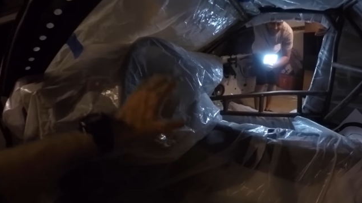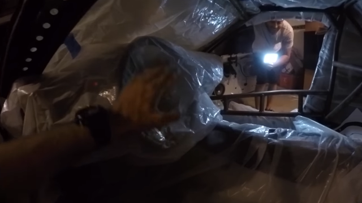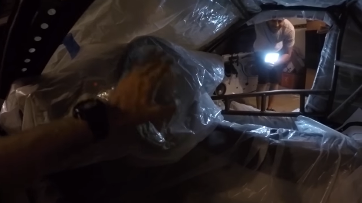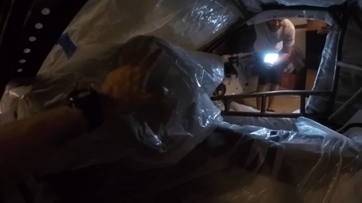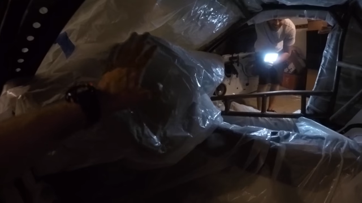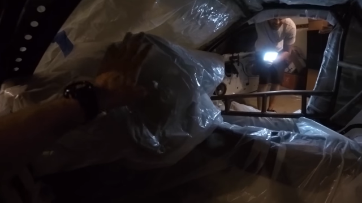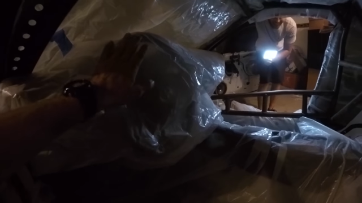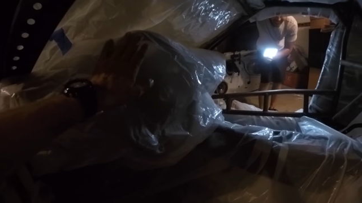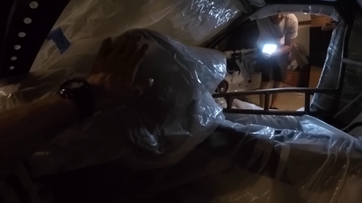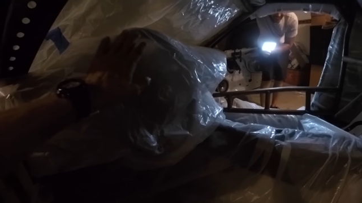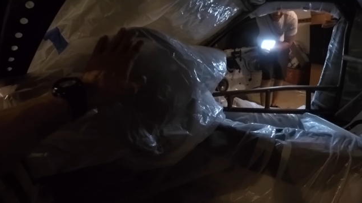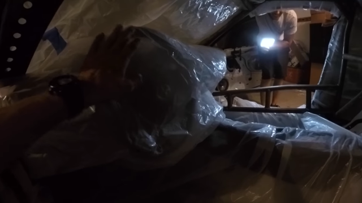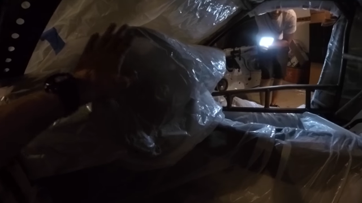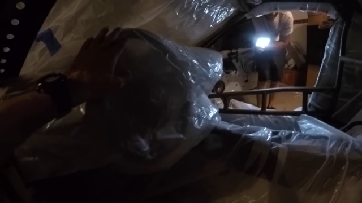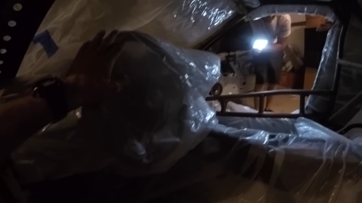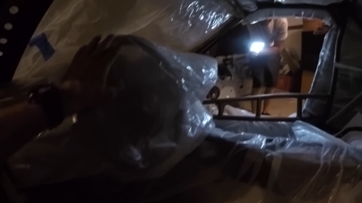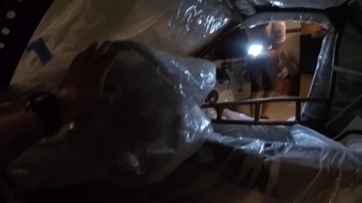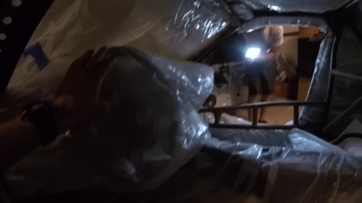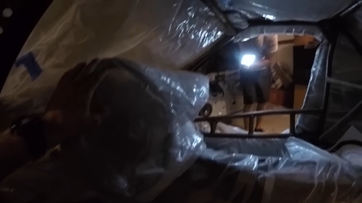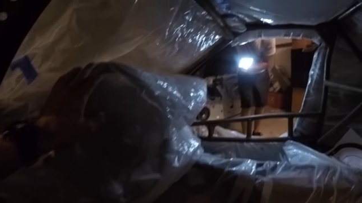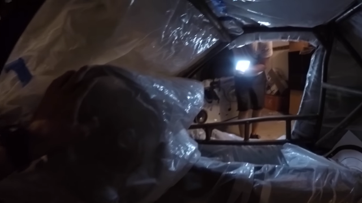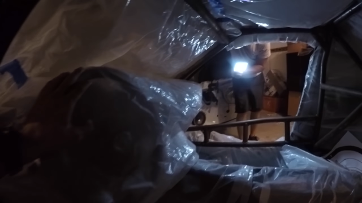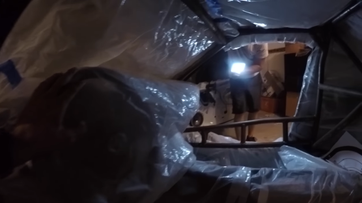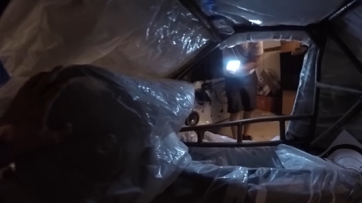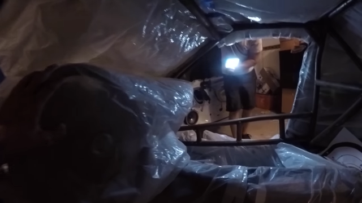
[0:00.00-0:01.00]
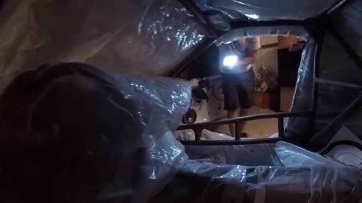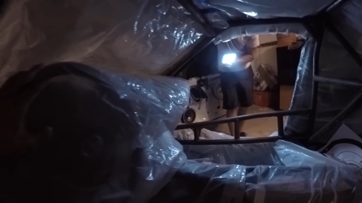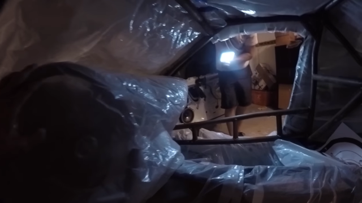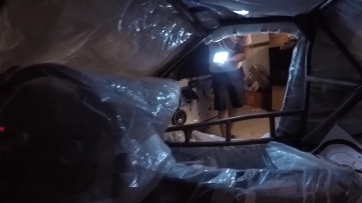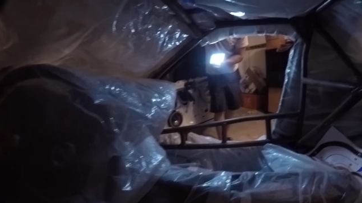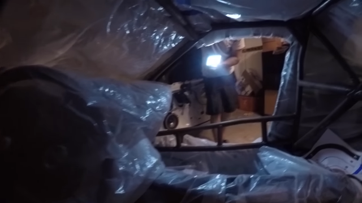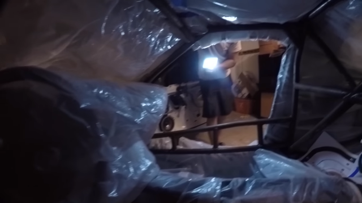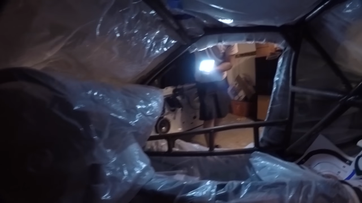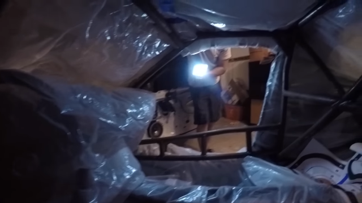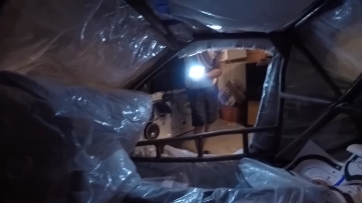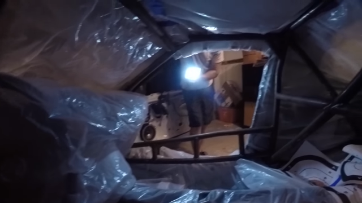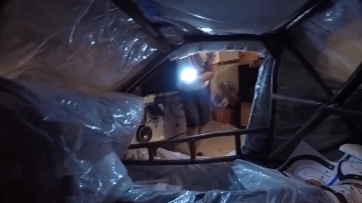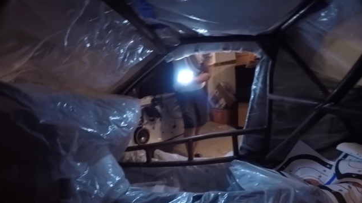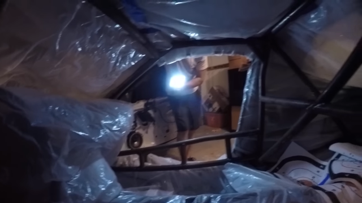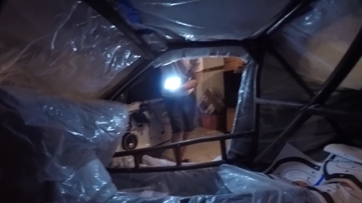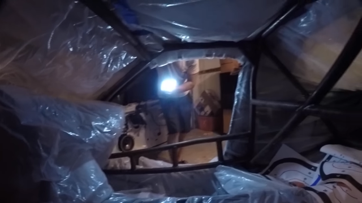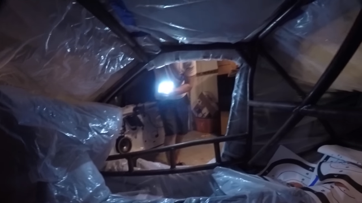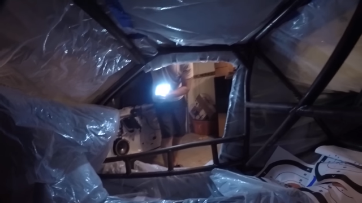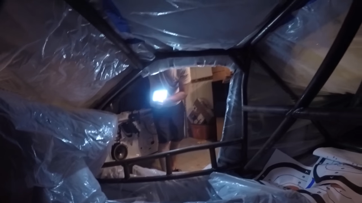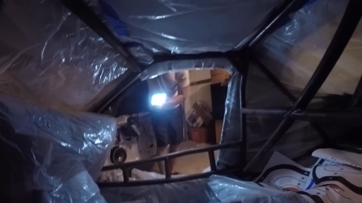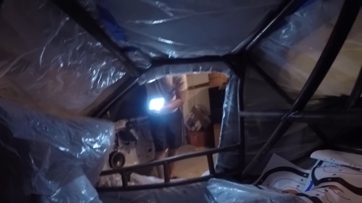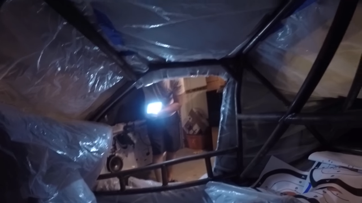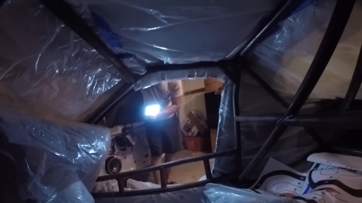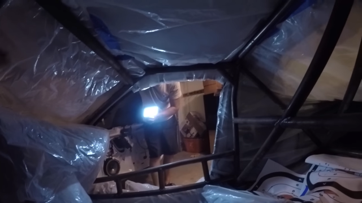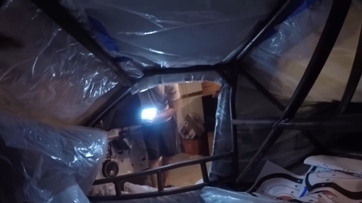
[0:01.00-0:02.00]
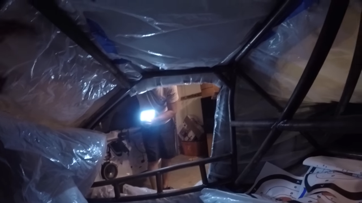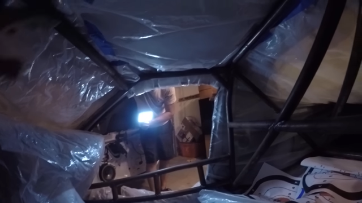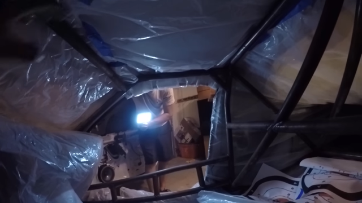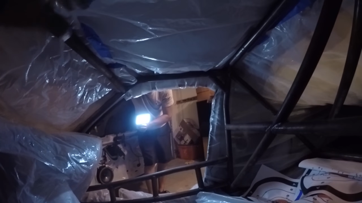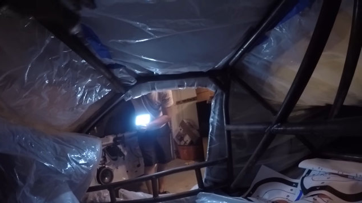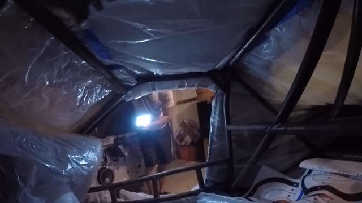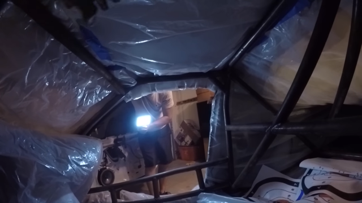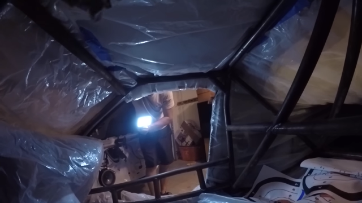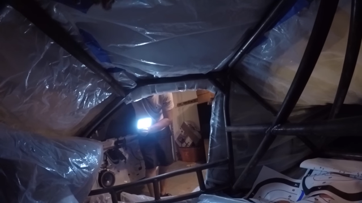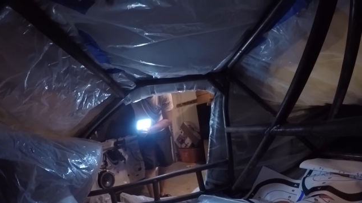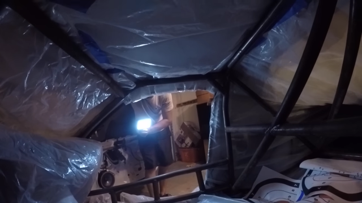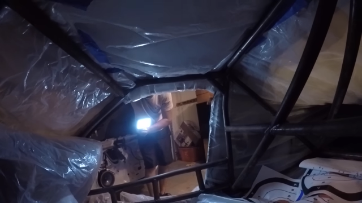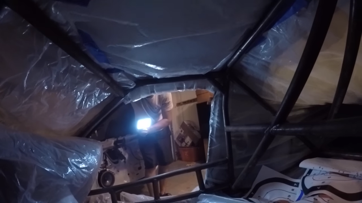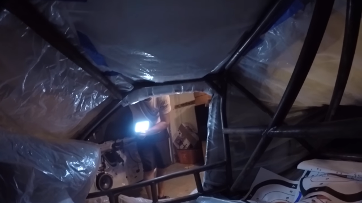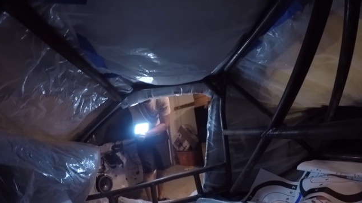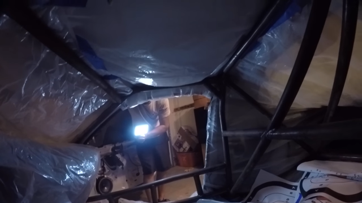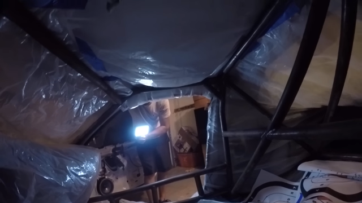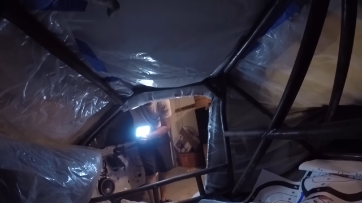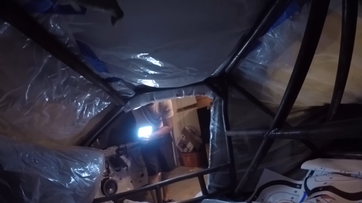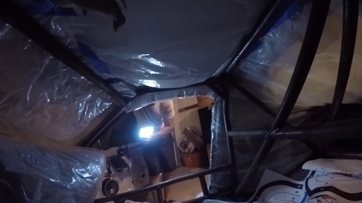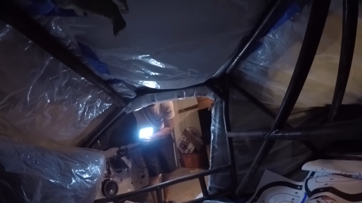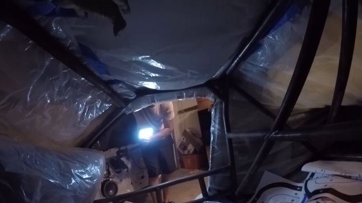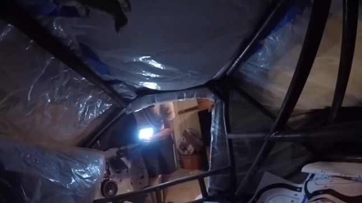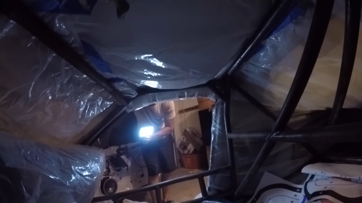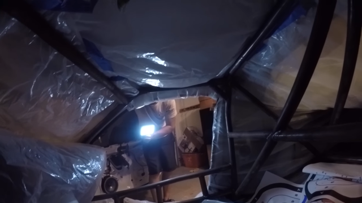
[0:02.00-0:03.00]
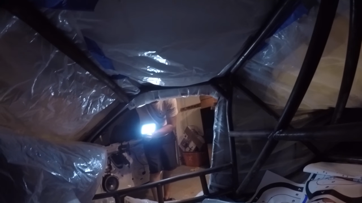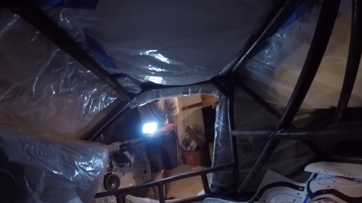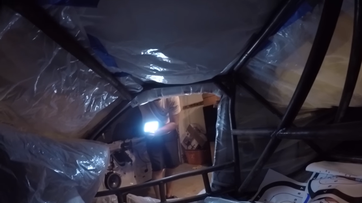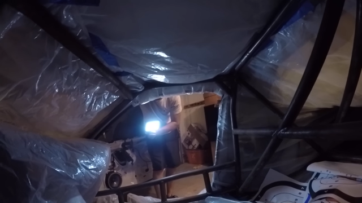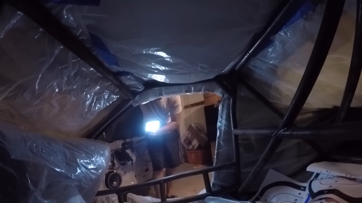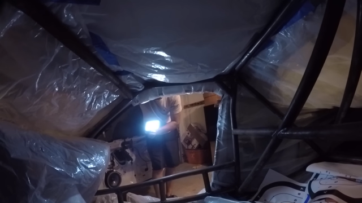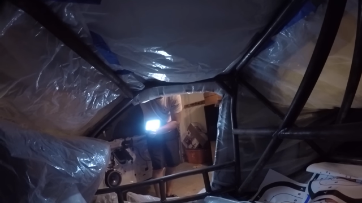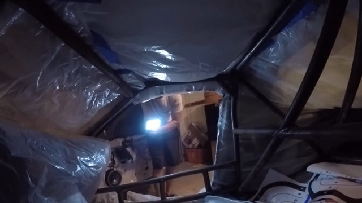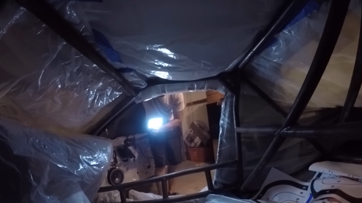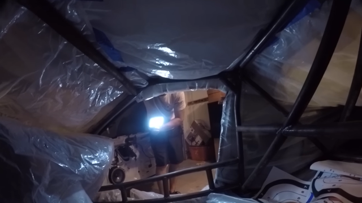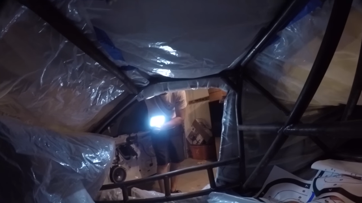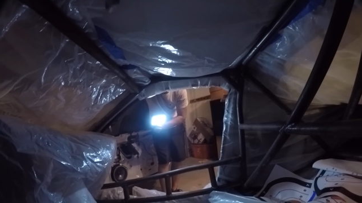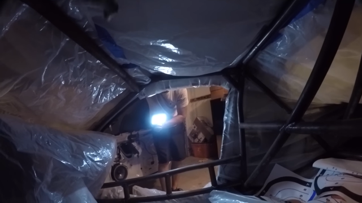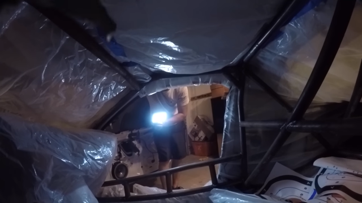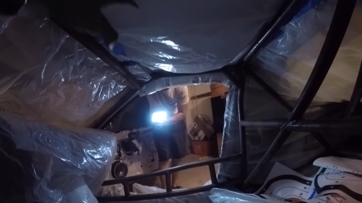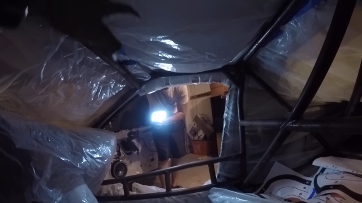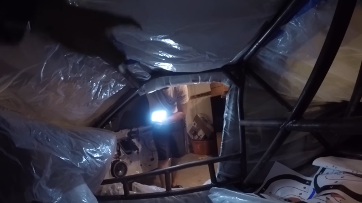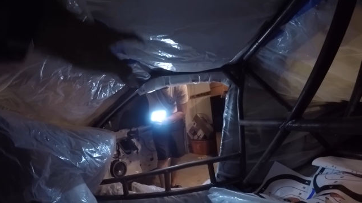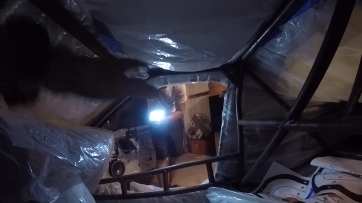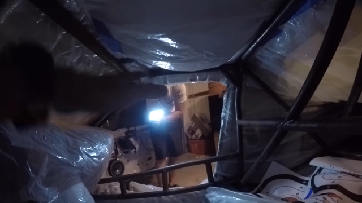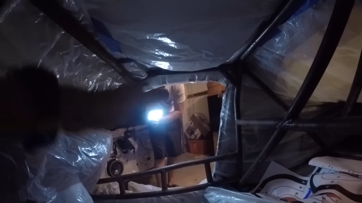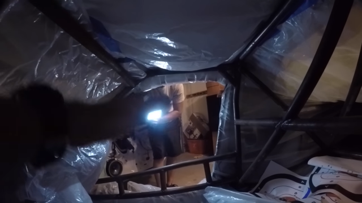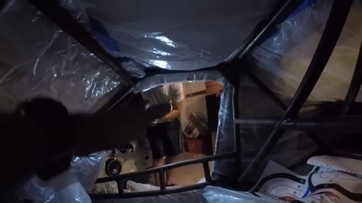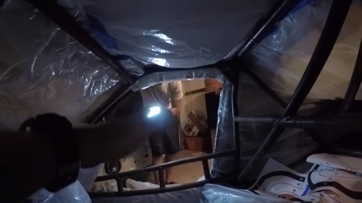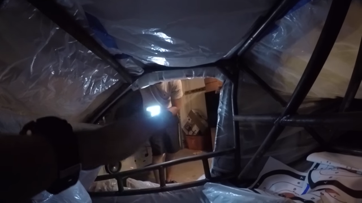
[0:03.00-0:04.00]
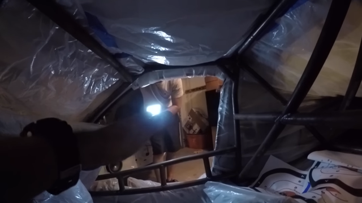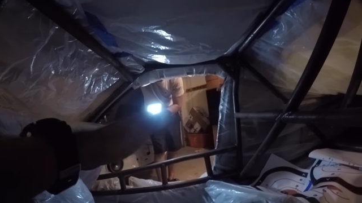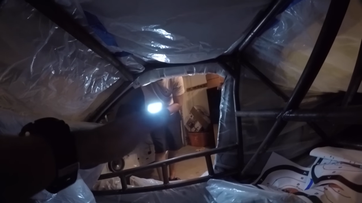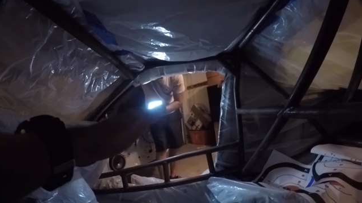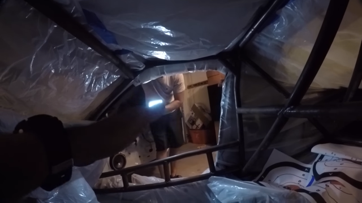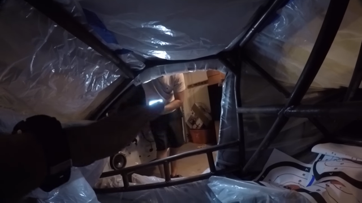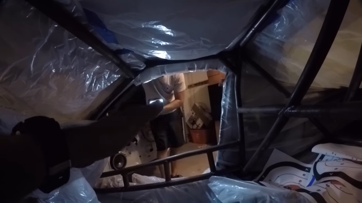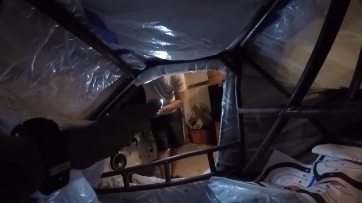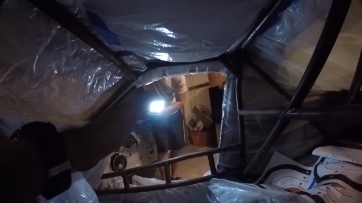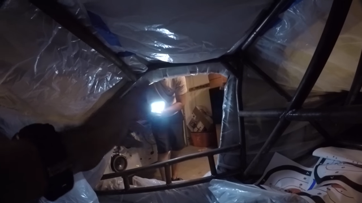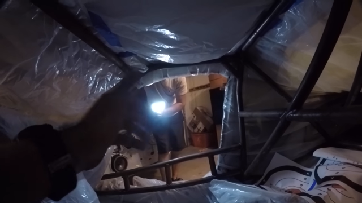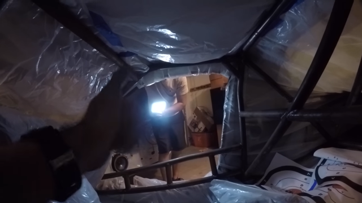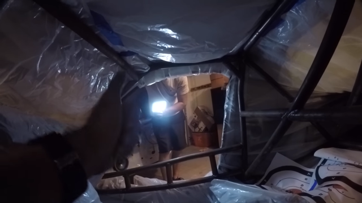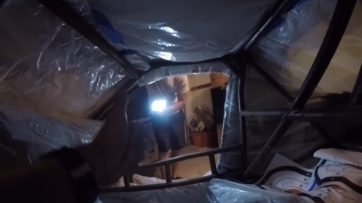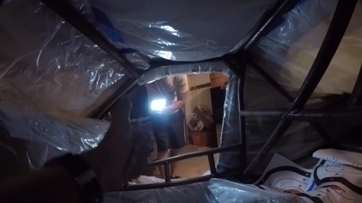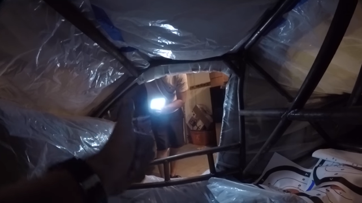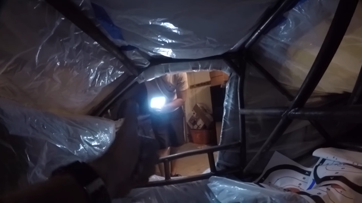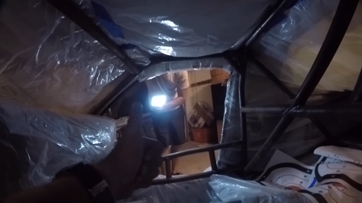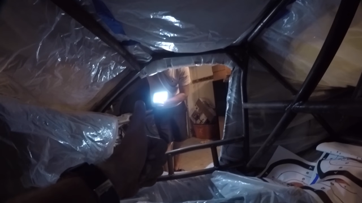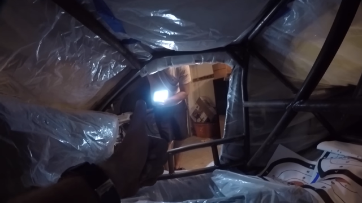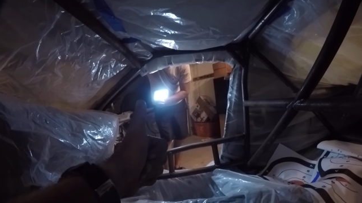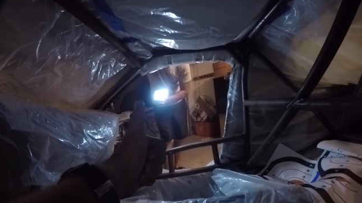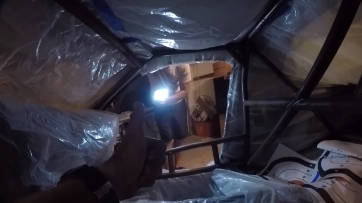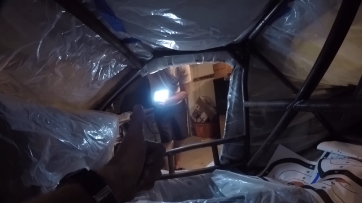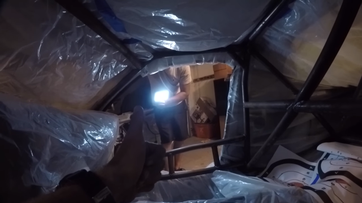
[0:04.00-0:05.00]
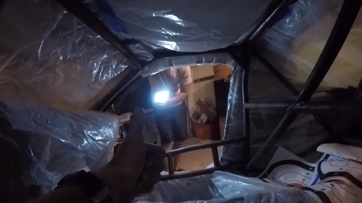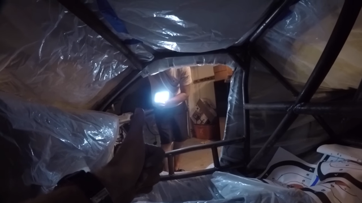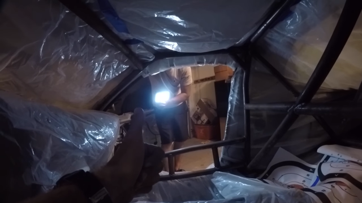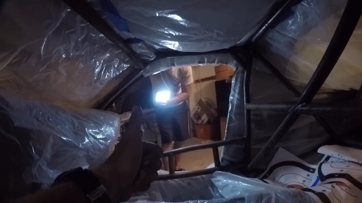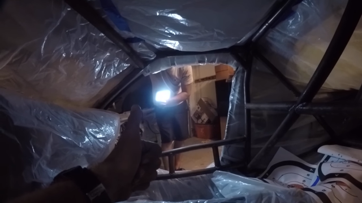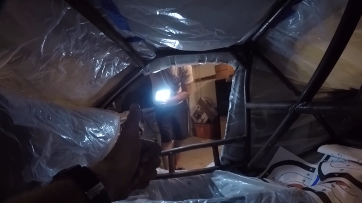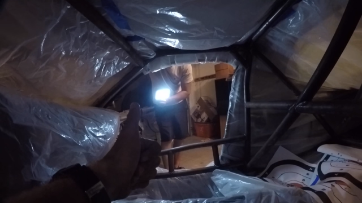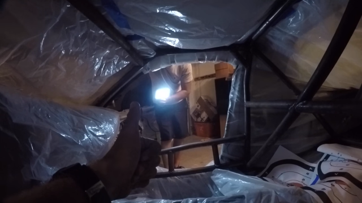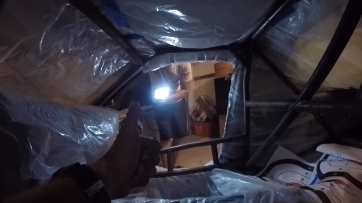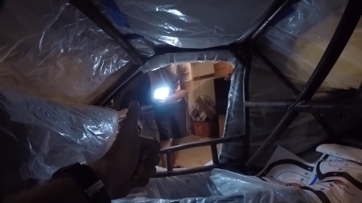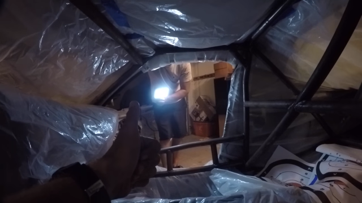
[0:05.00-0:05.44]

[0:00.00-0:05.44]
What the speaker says: Nobody's mouth can be seen.